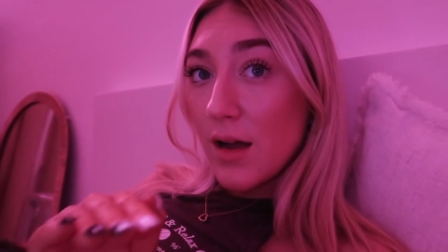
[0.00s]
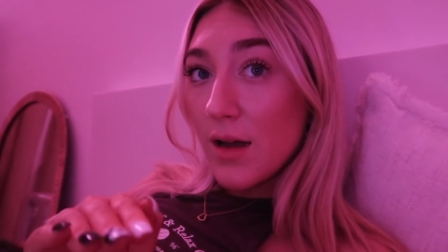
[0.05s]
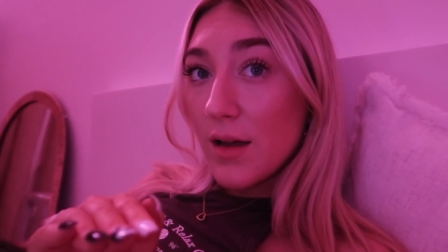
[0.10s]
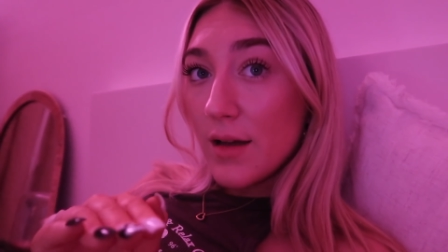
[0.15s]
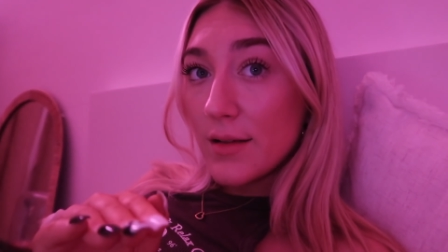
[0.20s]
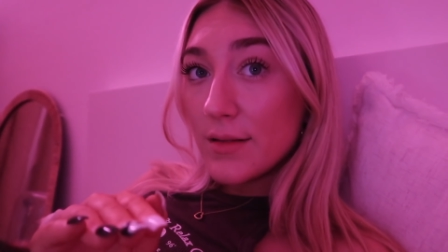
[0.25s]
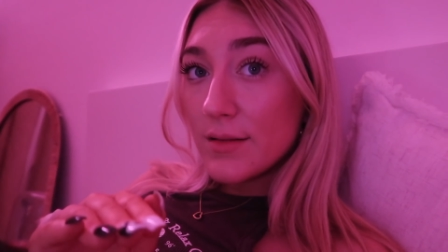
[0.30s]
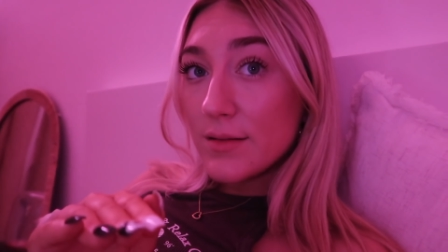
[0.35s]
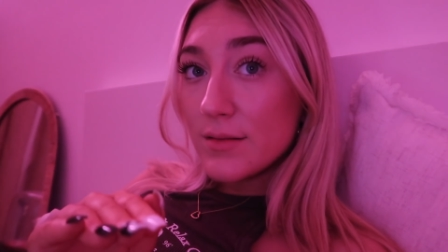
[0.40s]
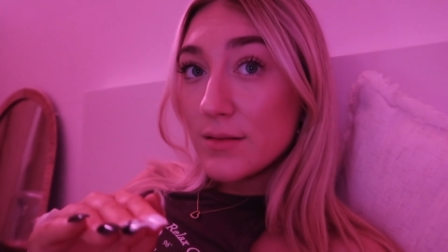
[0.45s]

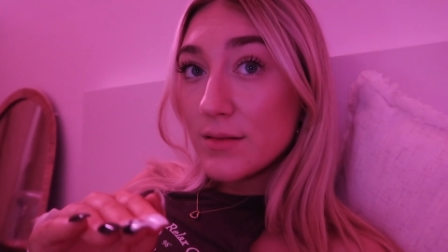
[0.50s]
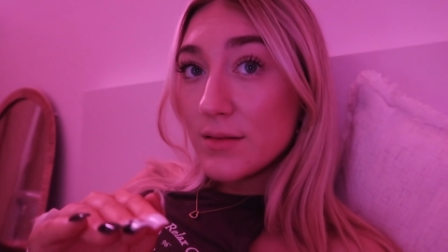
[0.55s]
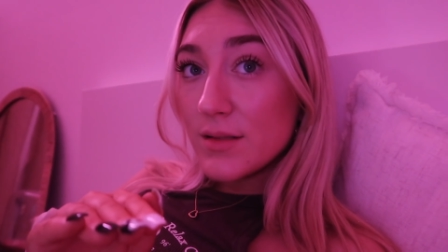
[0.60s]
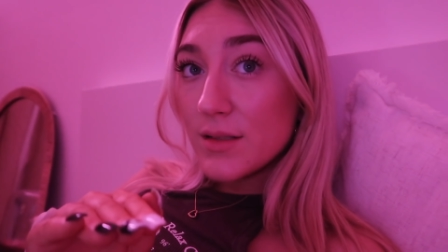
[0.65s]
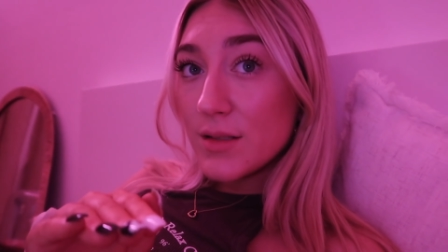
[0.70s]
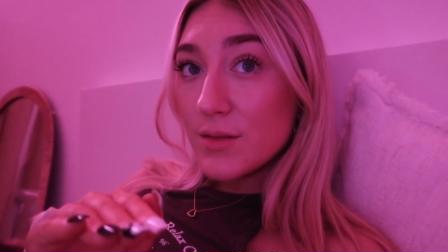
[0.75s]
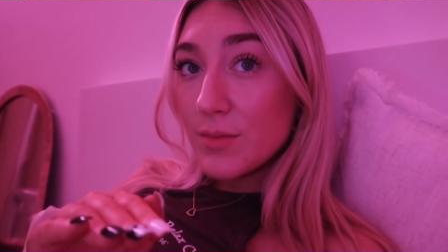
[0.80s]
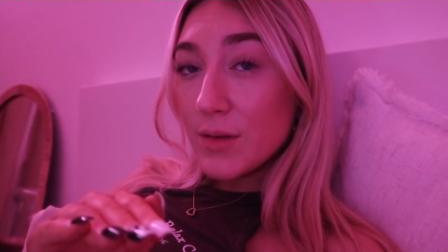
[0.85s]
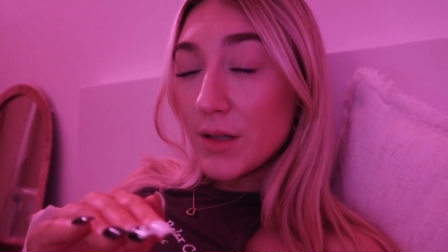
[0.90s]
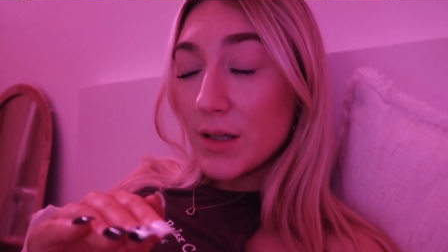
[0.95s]

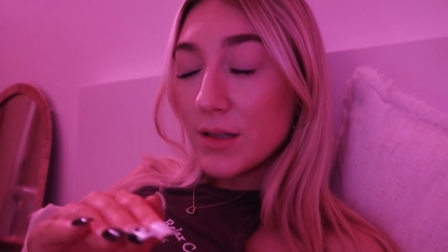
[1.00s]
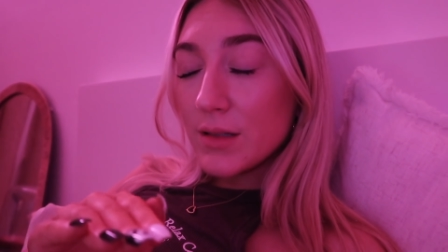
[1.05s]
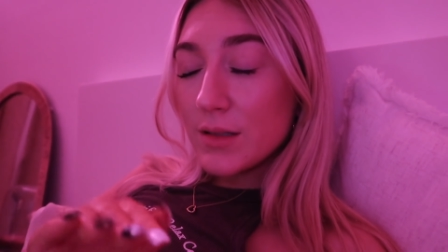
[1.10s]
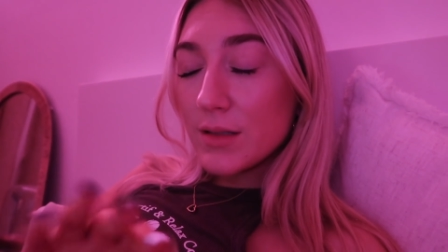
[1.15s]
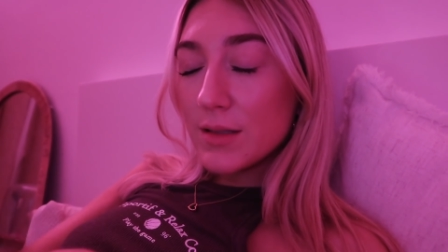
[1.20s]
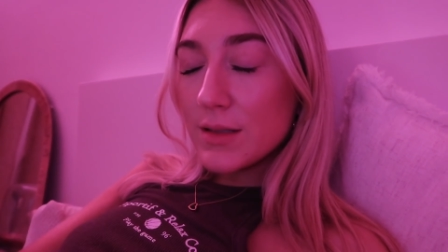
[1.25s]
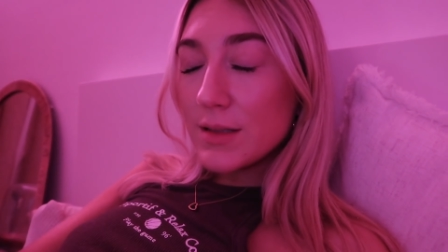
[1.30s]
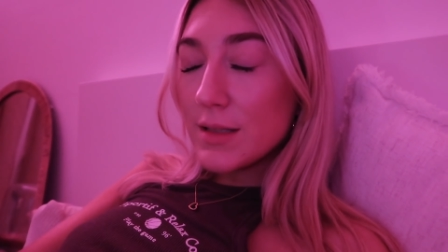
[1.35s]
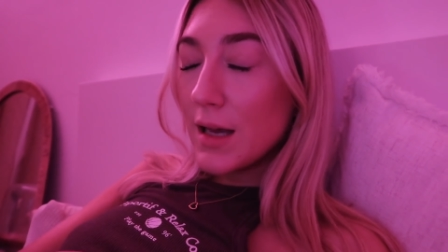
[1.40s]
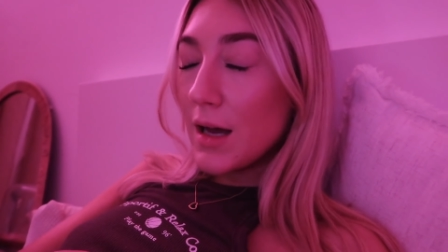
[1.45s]
ends,
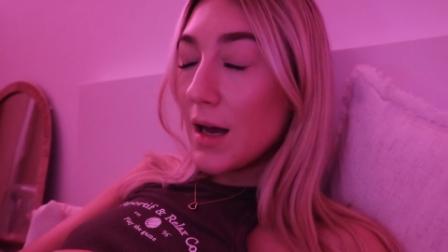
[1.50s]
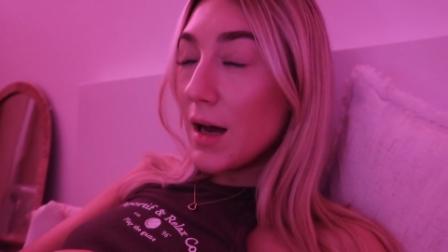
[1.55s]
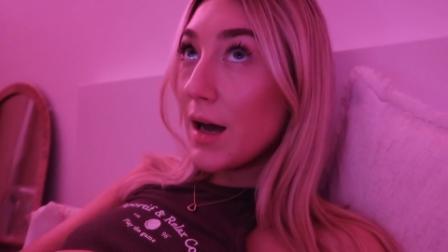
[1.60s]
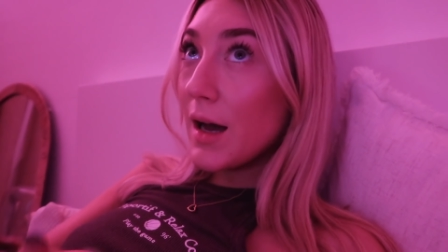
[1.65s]
because